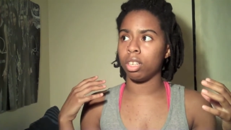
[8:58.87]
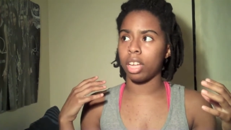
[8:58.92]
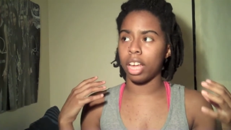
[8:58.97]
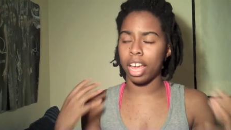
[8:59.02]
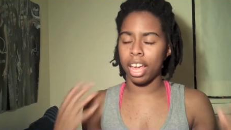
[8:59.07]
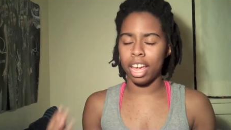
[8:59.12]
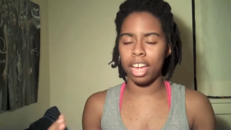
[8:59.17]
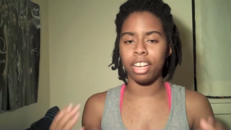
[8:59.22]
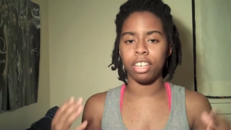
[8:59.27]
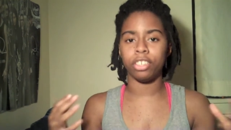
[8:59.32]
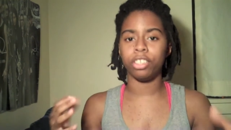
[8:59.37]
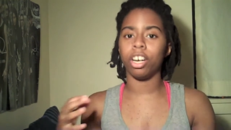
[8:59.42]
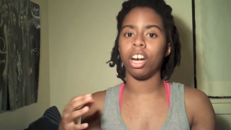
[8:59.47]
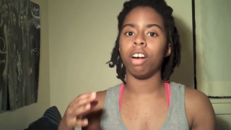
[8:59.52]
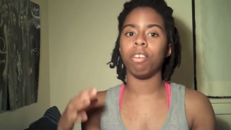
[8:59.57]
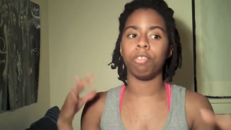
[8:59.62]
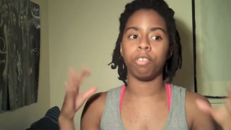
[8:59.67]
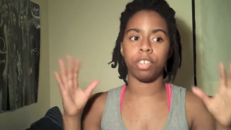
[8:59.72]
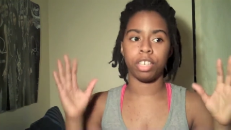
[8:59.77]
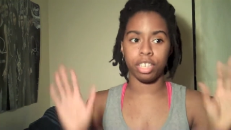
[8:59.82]
hate
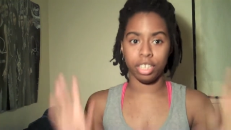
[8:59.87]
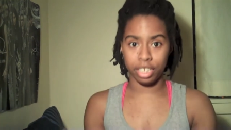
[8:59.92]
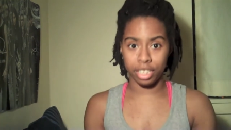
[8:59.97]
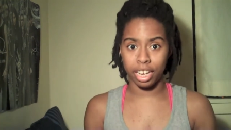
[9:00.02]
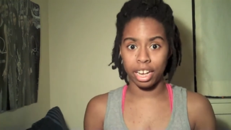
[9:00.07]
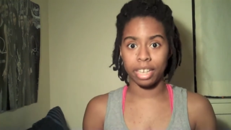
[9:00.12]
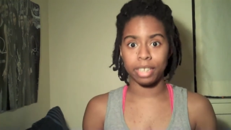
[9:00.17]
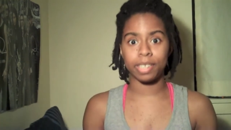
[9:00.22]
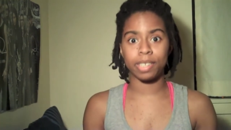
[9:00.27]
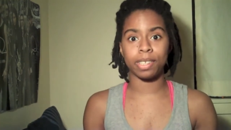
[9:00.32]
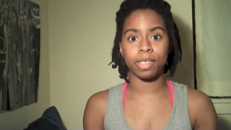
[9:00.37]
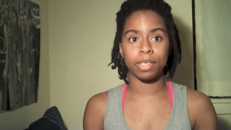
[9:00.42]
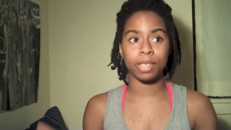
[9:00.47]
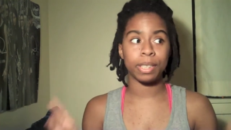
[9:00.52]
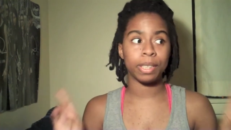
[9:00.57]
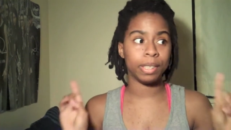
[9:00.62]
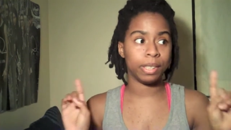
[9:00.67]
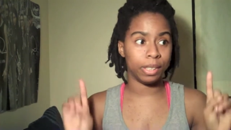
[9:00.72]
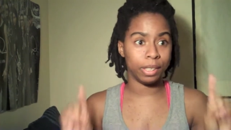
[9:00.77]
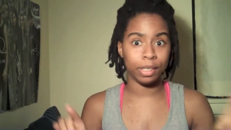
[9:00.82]
Joffrey. Yes,
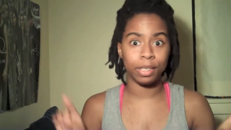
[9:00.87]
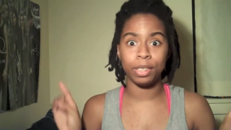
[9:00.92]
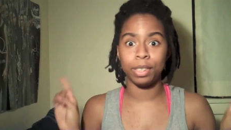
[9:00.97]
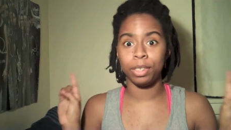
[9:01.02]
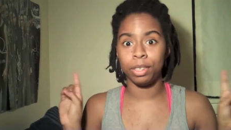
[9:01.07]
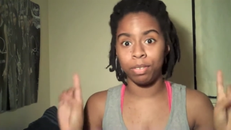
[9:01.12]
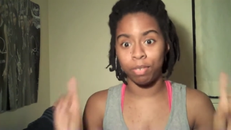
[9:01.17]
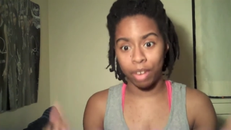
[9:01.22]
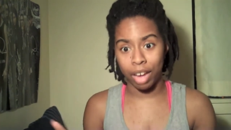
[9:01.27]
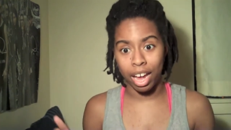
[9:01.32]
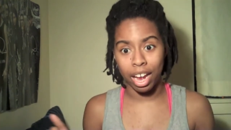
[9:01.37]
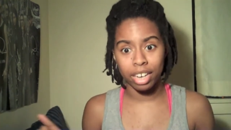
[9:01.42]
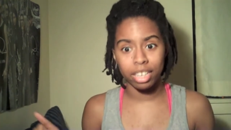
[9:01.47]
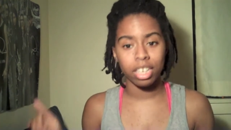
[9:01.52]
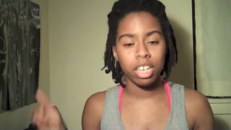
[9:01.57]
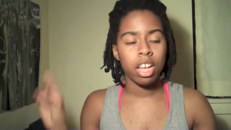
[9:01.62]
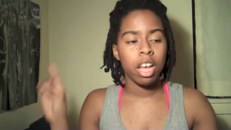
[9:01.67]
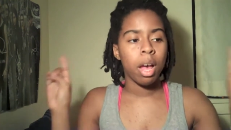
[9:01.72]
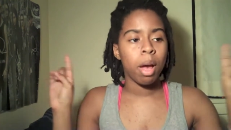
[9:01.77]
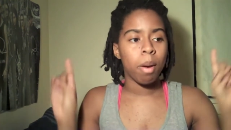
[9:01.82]
this is fact.